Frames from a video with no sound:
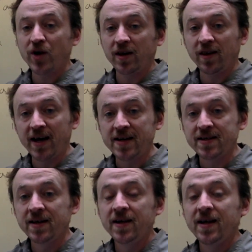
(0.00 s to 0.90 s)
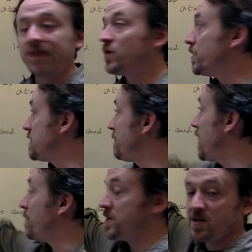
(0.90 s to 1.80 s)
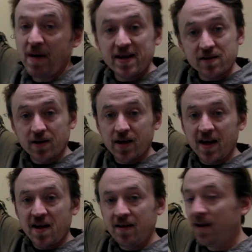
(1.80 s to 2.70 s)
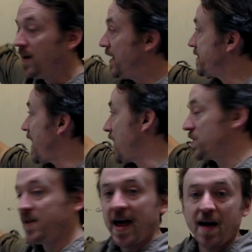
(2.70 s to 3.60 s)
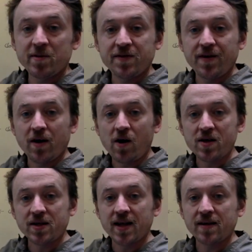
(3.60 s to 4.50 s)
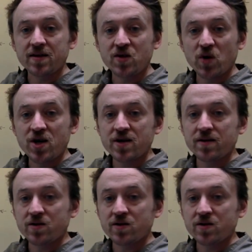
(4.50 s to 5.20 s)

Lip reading: light. If you were to be up in space looking at it, it's actually the atmosphere causing that distortion.